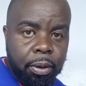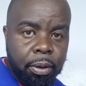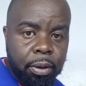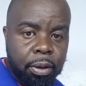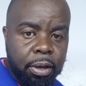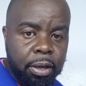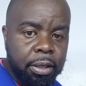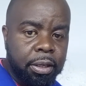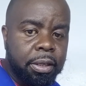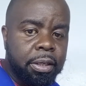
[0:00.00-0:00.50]

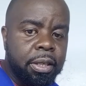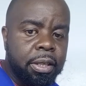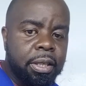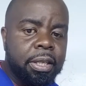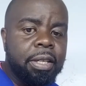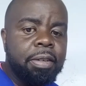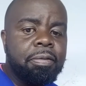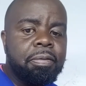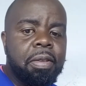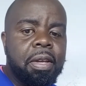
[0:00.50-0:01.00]

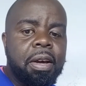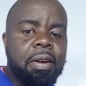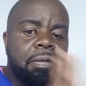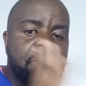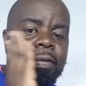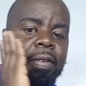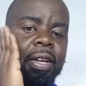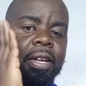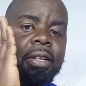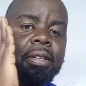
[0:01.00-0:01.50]
Restrictive, they are
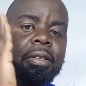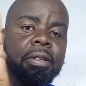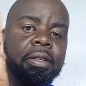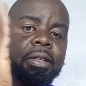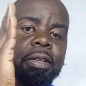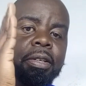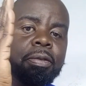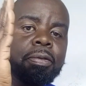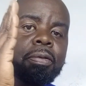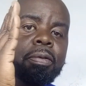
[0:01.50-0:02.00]
very
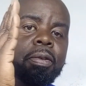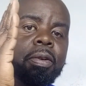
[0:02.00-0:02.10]
stiff.